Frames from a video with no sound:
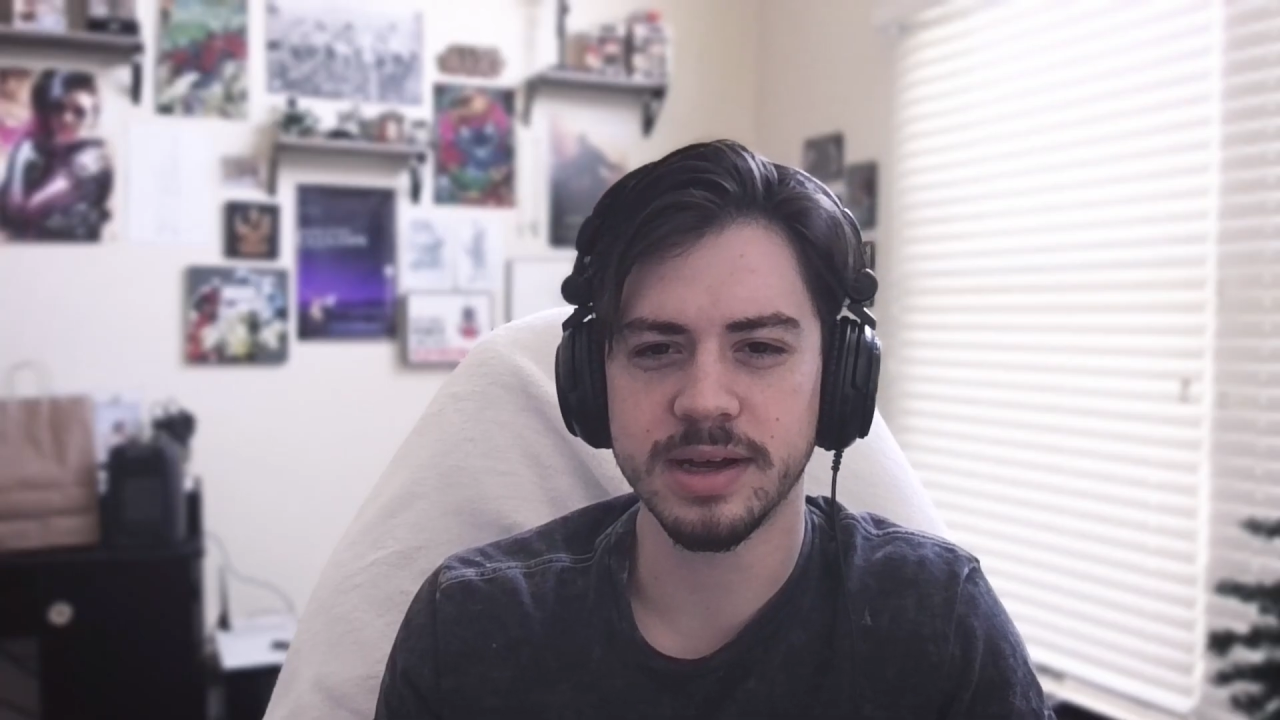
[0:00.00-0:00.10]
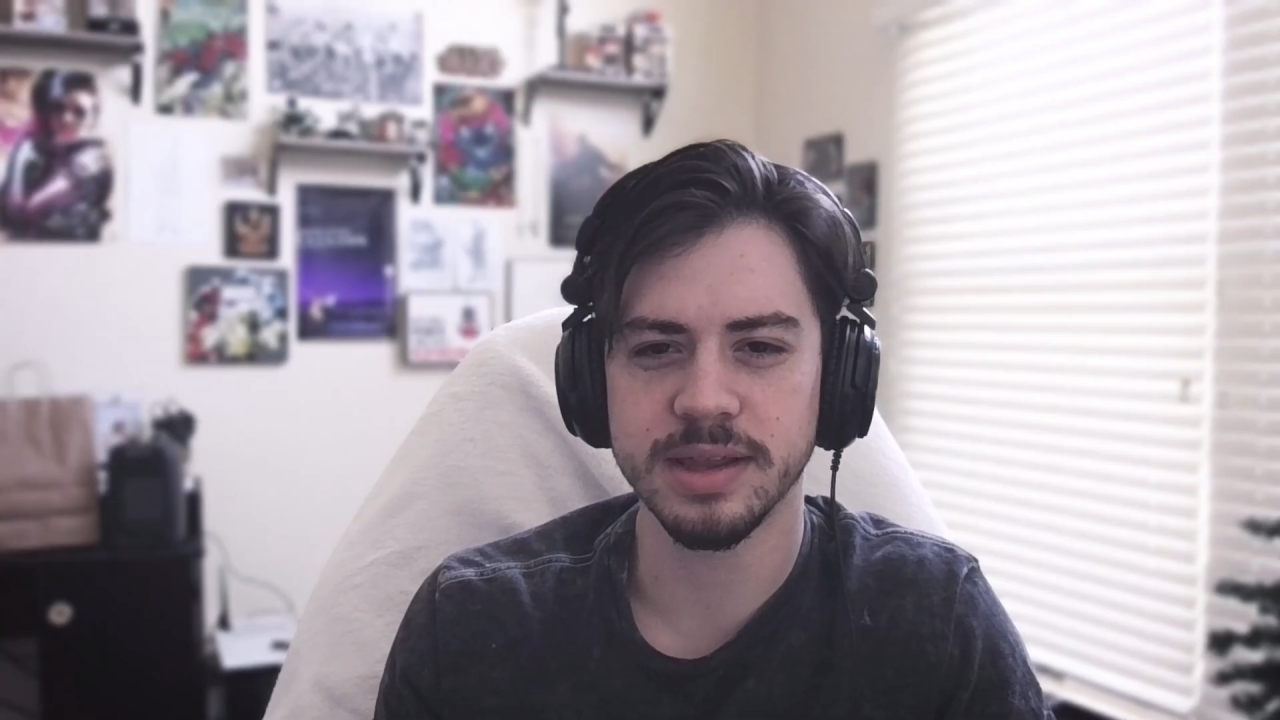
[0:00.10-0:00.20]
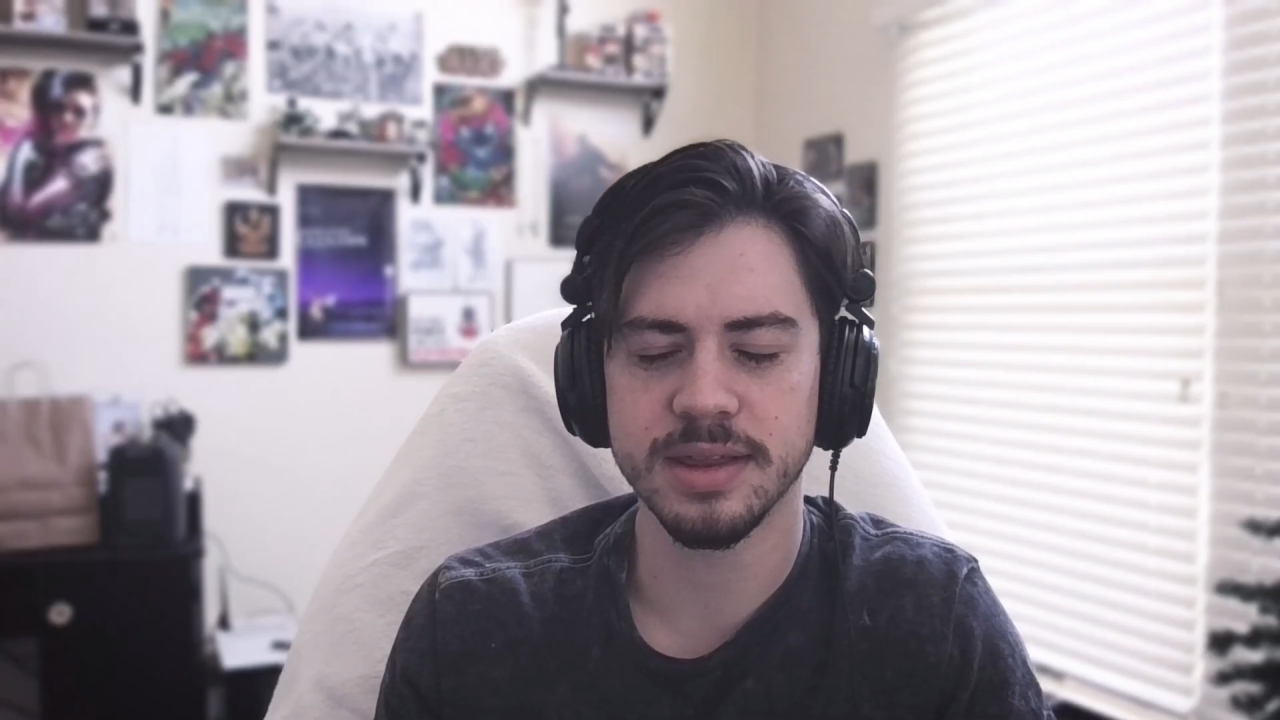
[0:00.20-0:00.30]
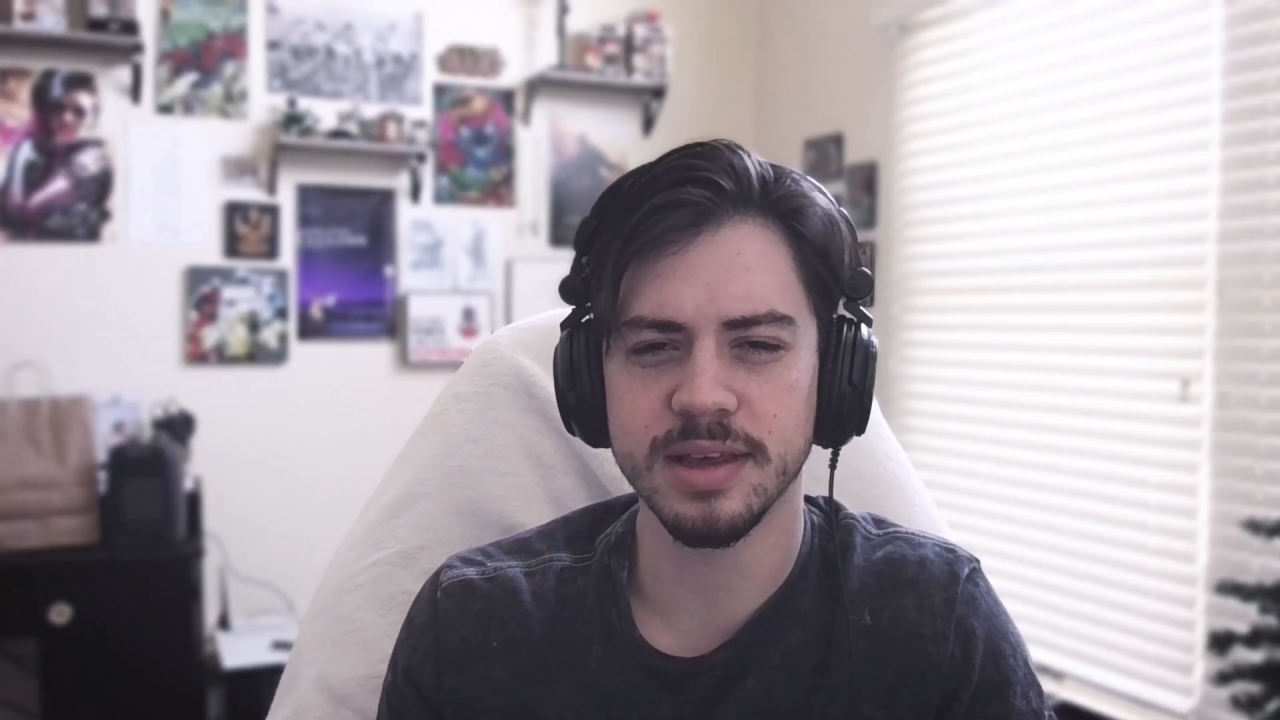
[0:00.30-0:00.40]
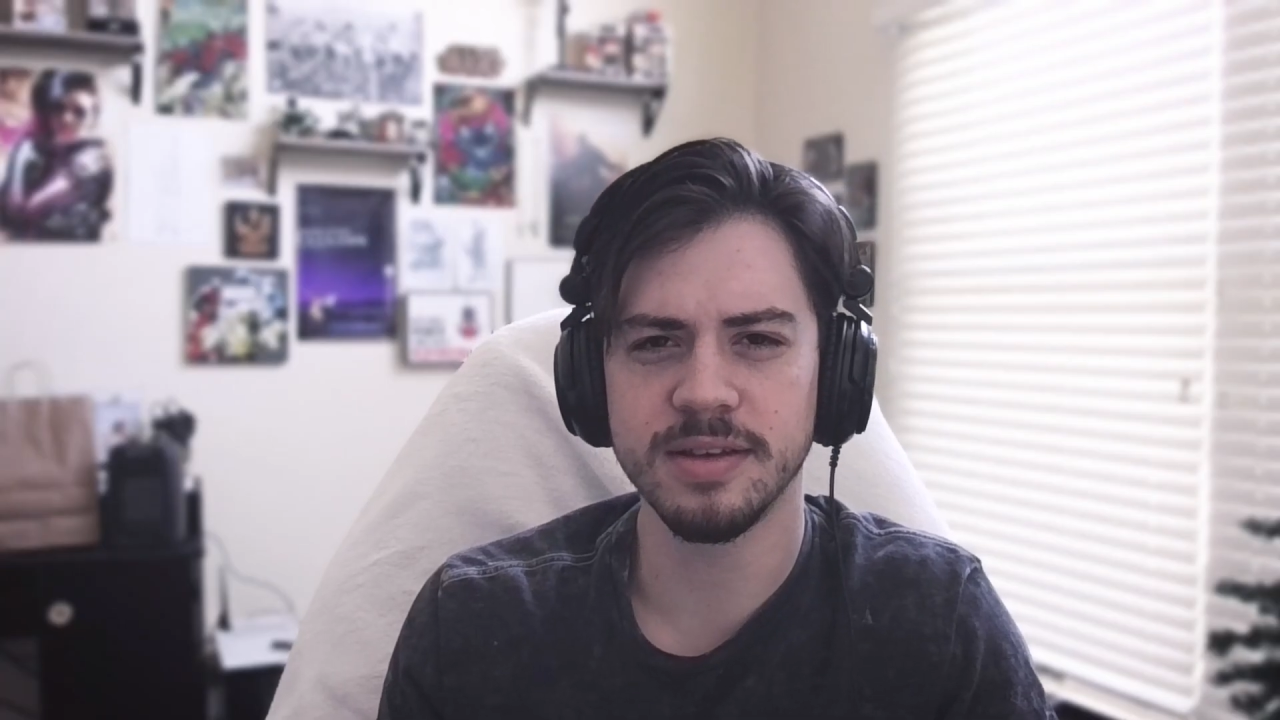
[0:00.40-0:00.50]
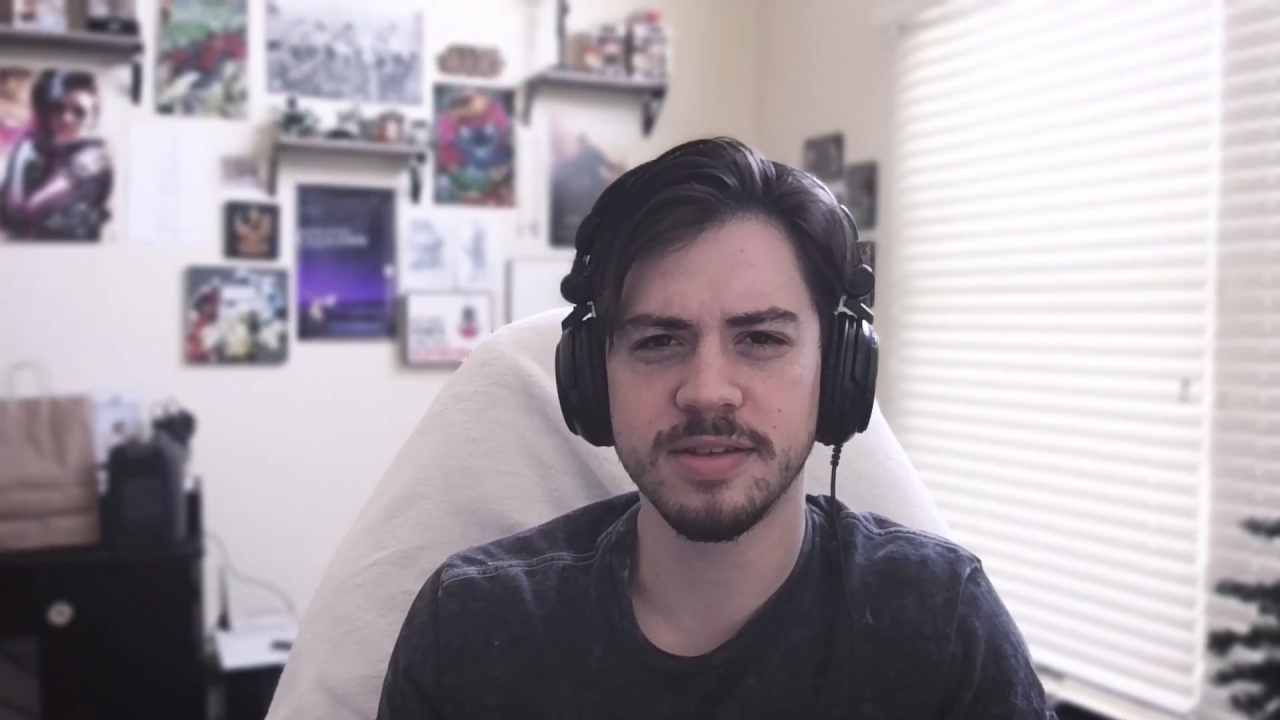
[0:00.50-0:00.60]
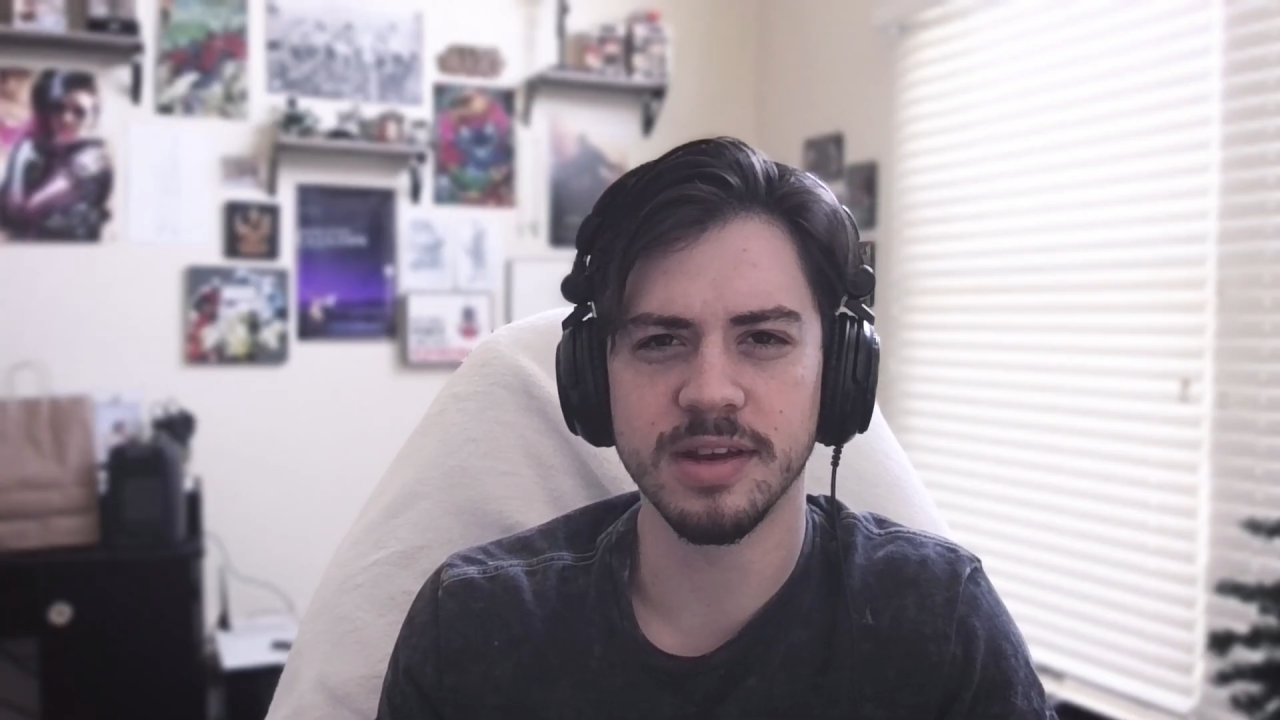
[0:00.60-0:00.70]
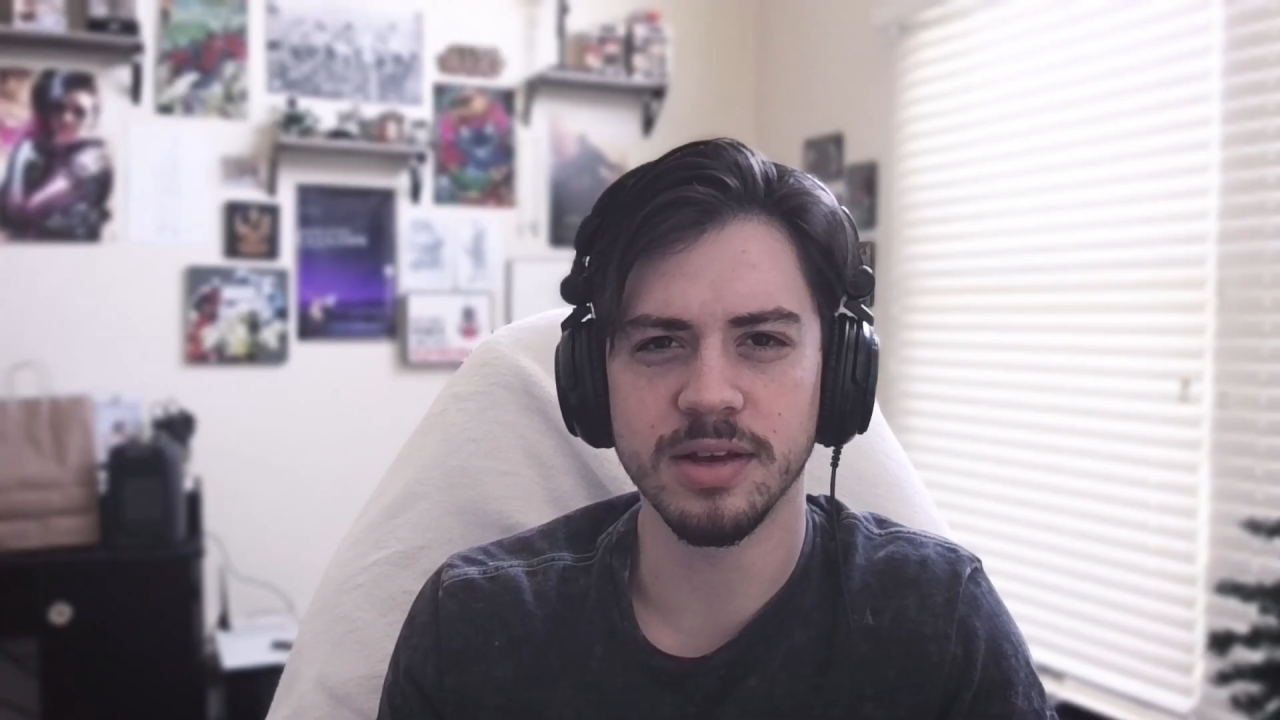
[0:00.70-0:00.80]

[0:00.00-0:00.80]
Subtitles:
glad that things